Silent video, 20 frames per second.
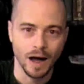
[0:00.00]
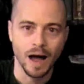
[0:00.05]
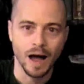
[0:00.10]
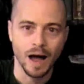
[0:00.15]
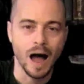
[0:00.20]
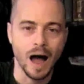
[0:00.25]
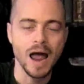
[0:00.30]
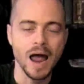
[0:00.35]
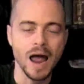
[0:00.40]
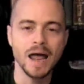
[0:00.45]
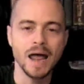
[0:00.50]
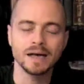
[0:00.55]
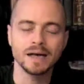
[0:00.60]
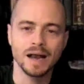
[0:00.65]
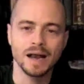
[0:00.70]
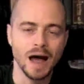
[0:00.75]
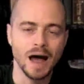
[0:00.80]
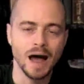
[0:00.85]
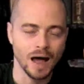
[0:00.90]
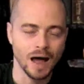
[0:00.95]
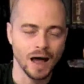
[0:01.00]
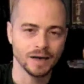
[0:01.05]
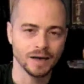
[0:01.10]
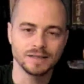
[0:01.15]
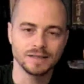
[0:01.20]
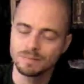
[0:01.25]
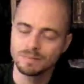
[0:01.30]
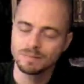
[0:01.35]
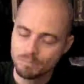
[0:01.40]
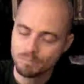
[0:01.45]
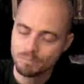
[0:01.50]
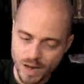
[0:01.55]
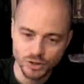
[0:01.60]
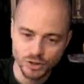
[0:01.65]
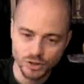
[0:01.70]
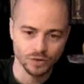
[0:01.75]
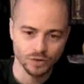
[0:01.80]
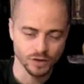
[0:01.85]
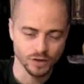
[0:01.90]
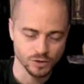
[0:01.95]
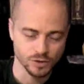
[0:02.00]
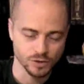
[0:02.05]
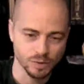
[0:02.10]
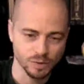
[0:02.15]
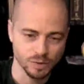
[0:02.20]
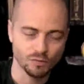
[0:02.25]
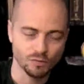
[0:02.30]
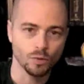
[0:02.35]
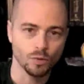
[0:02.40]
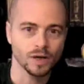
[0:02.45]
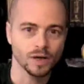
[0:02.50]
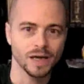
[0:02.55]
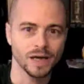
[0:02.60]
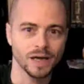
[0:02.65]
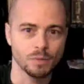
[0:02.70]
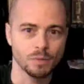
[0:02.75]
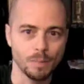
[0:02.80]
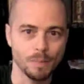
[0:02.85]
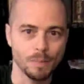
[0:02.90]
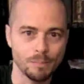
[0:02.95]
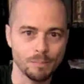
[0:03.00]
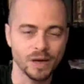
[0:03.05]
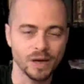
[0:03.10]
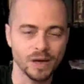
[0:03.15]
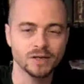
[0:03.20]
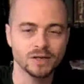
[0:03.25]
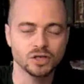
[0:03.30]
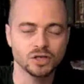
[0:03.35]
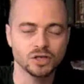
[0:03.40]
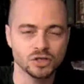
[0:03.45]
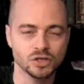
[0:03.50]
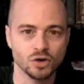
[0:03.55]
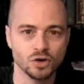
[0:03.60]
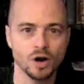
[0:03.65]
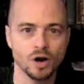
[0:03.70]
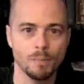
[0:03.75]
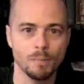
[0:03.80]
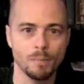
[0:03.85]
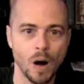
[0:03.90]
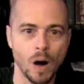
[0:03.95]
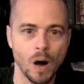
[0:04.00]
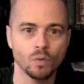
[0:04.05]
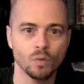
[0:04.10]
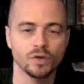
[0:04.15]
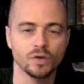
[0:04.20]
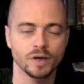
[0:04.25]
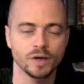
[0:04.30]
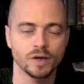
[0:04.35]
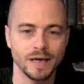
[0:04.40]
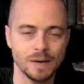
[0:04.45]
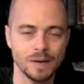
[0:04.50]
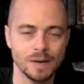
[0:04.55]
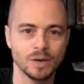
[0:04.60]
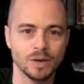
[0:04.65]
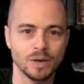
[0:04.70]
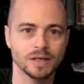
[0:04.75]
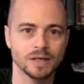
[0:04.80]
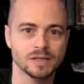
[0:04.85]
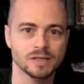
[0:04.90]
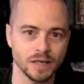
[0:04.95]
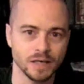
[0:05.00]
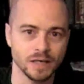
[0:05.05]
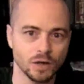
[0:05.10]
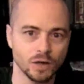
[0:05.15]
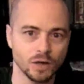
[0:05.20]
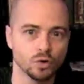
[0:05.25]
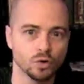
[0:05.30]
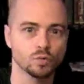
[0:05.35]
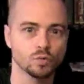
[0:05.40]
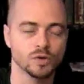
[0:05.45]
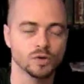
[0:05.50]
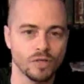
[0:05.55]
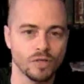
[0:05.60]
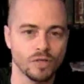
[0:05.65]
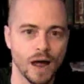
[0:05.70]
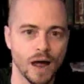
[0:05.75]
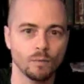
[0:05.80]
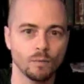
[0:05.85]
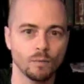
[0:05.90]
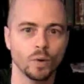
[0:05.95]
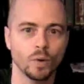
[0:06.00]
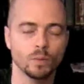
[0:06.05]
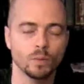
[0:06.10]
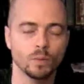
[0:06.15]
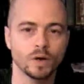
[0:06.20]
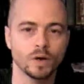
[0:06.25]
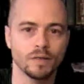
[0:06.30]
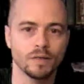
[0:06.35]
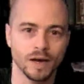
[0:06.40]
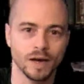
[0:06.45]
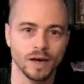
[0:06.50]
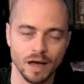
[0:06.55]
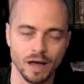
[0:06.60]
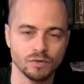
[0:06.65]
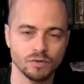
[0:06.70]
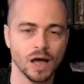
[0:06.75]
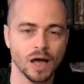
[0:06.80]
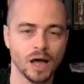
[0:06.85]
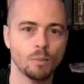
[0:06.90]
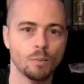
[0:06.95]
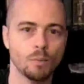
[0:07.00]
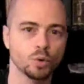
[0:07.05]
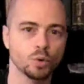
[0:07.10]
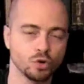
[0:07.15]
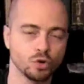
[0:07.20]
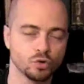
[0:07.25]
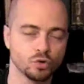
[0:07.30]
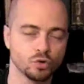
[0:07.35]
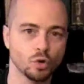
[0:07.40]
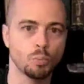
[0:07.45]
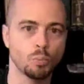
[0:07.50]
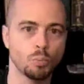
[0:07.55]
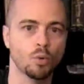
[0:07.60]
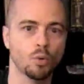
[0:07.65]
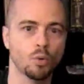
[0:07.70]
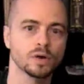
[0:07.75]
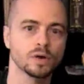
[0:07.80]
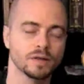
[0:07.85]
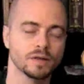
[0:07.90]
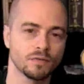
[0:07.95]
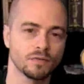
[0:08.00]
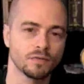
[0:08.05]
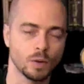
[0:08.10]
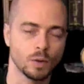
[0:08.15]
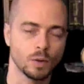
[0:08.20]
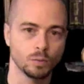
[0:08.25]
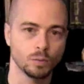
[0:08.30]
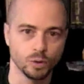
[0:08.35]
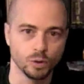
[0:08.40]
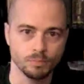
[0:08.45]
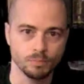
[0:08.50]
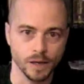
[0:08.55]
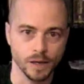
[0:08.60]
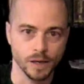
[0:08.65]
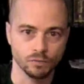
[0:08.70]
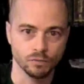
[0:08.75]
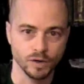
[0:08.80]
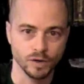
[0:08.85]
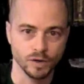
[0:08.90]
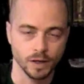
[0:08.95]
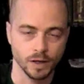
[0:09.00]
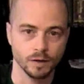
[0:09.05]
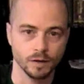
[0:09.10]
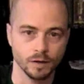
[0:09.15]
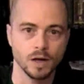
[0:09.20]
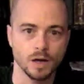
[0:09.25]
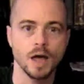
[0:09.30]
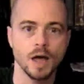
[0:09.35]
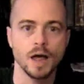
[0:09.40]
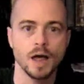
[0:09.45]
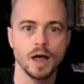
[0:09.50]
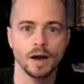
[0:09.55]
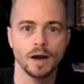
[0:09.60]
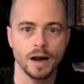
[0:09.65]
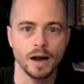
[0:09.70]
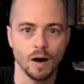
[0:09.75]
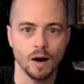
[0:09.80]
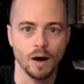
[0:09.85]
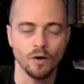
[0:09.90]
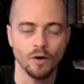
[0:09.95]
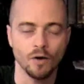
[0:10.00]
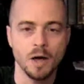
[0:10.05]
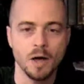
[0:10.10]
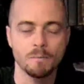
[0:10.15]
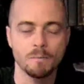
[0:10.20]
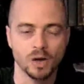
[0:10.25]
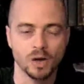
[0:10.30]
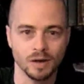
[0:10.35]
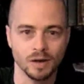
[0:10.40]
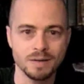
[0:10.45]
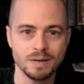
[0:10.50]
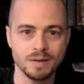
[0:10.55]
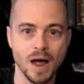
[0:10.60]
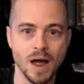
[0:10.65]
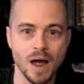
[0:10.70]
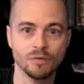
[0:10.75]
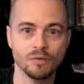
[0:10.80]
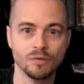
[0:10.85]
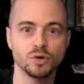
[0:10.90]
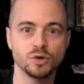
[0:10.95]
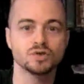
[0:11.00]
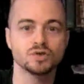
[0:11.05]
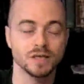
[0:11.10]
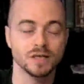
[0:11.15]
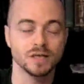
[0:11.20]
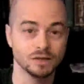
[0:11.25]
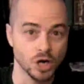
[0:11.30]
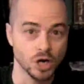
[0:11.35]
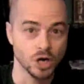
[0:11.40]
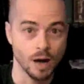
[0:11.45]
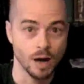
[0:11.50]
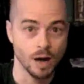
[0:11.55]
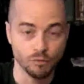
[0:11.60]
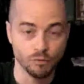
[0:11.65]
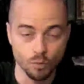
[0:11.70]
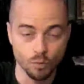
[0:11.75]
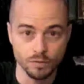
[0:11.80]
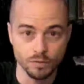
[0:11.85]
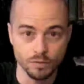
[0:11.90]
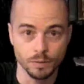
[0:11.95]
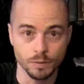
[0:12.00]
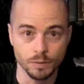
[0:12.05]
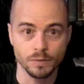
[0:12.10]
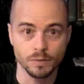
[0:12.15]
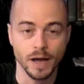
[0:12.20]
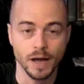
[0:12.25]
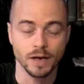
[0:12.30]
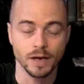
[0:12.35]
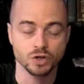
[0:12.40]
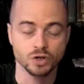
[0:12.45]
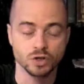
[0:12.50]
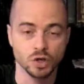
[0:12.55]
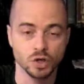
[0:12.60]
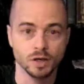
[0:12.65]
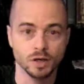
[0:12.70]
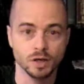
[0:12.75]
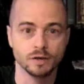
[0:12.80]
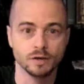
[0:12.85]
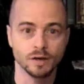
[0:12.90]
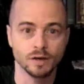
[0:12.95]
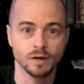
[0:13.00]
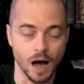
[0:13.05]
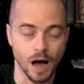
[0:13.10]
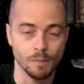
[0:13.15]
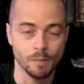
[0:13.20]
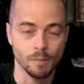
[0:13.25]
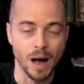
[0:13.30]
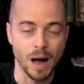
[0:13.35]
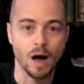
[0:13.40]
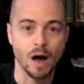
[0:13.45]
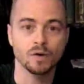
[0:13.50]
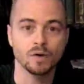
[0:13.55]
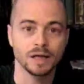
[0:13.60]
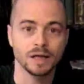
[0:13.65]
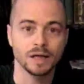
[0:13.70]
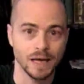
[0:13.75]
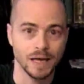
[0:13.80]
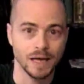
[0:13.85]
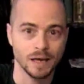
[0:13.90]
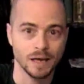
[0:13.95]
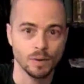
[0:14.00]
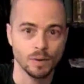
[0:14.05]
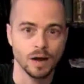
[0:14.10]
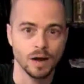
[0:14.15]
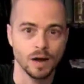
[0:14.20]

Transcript: I didn't mention this before the game, but my biggest concern about the game against the Eagles was that Kevin Kolb would do so poorly that they would put Michael Vick in. Now, Clay Matthews did the job for them and took Kolb out of the game.